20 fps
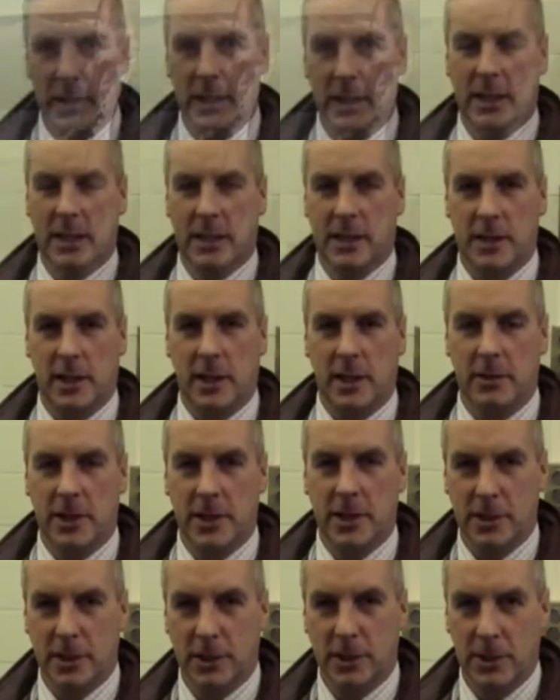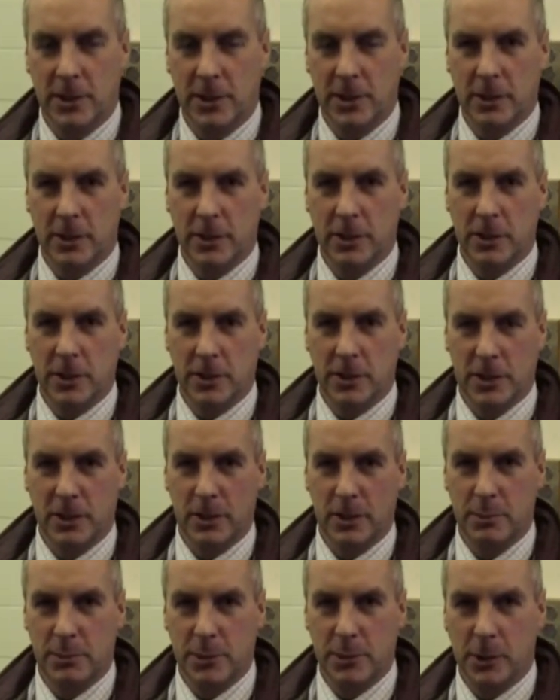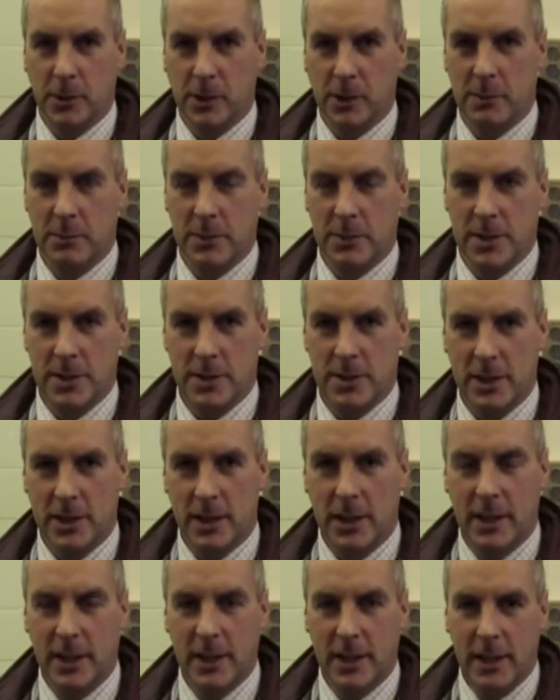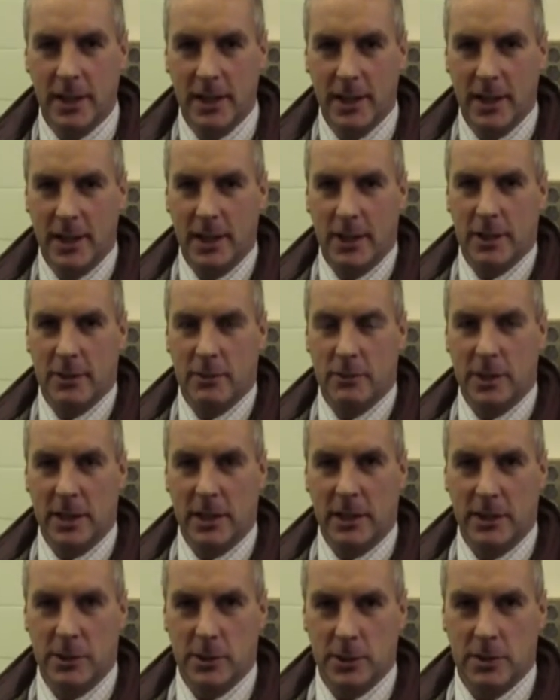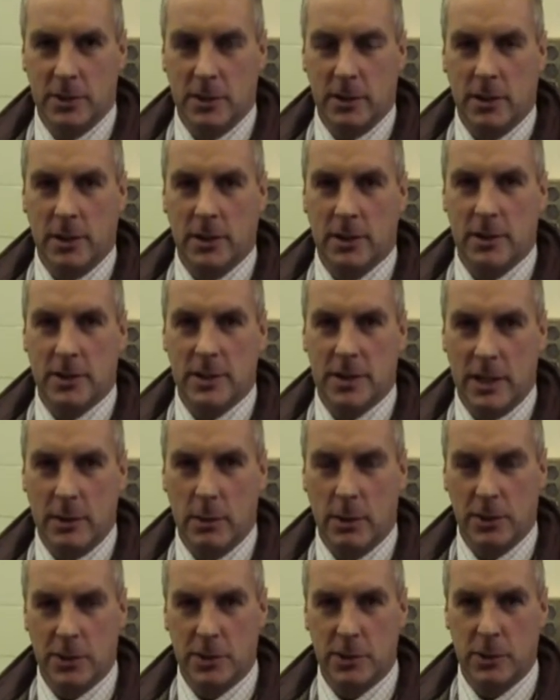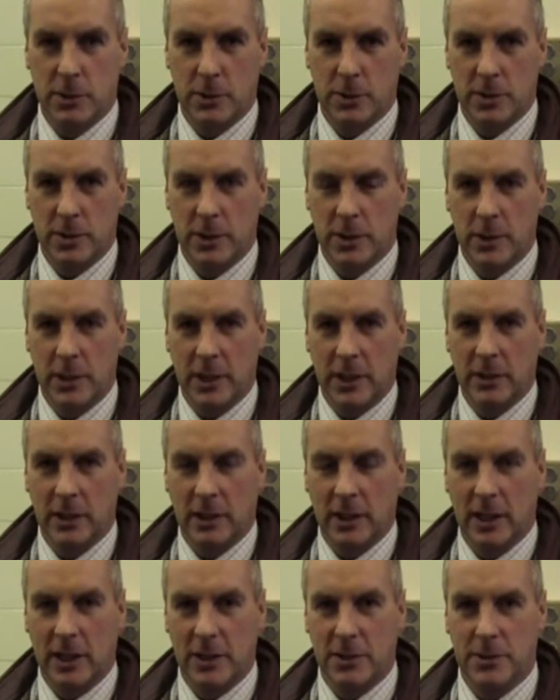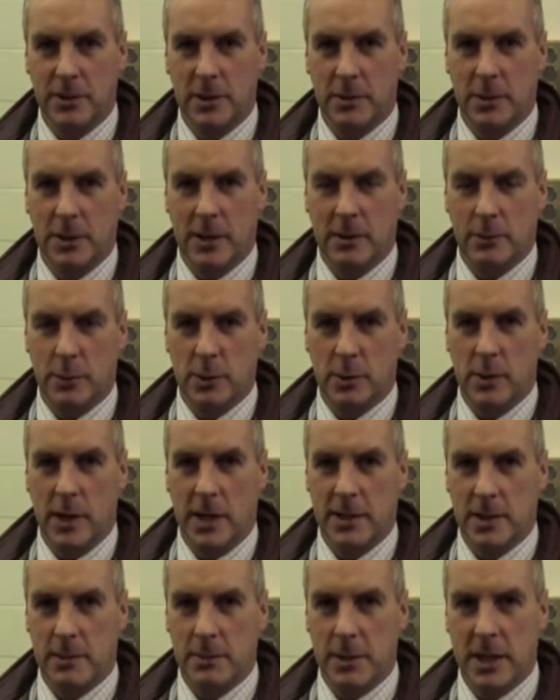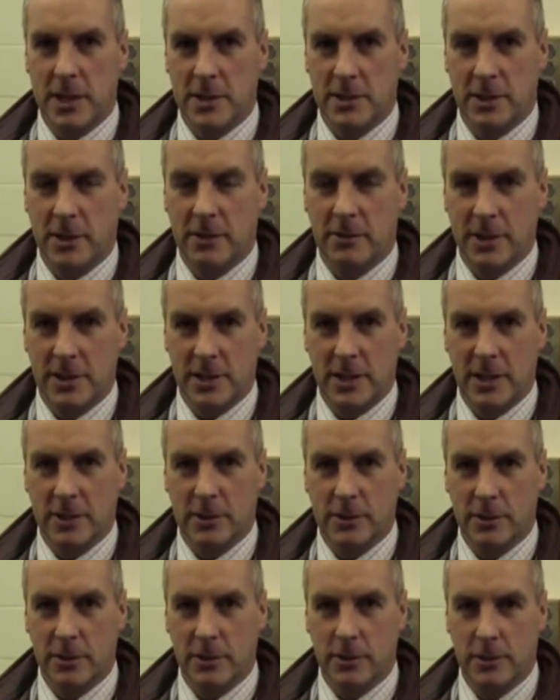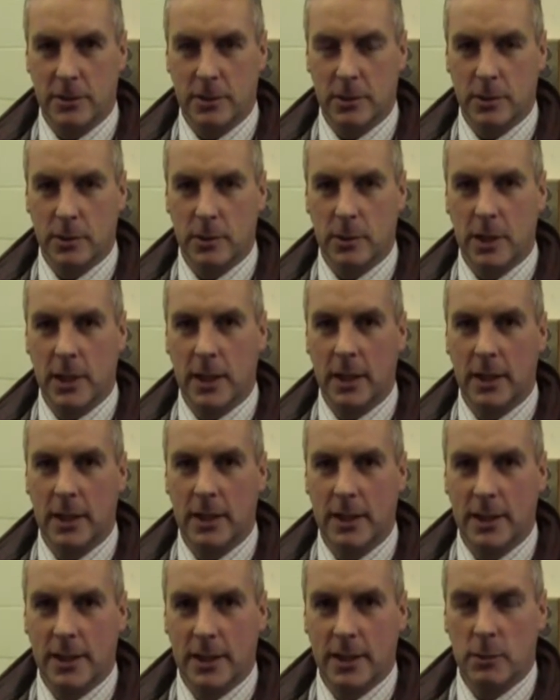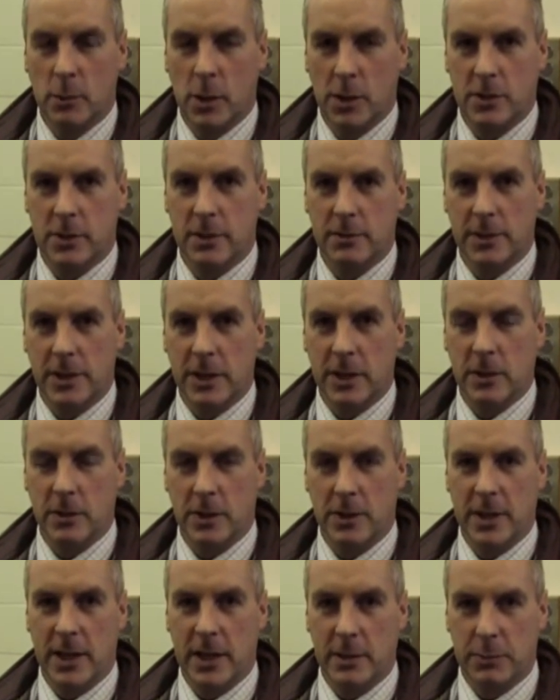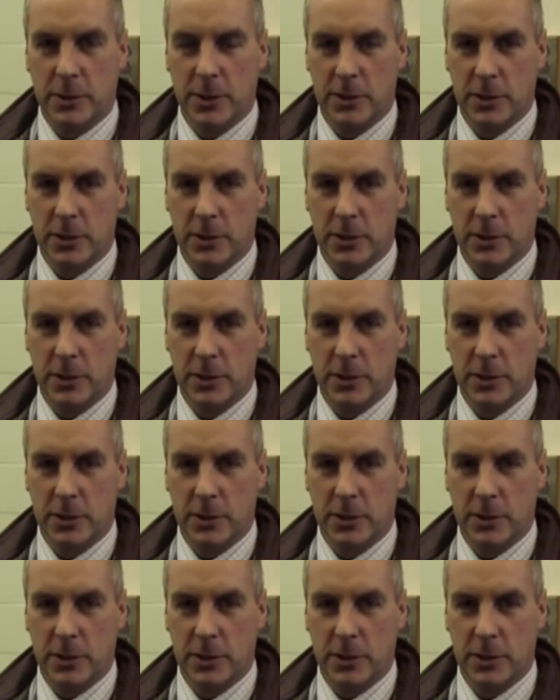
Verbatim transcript: with the Accelerated Learning and Learning to Learn programme is uh, really just to see what the students are doing in the classroom and I was quite amazed at a residential to uh, watch the video that they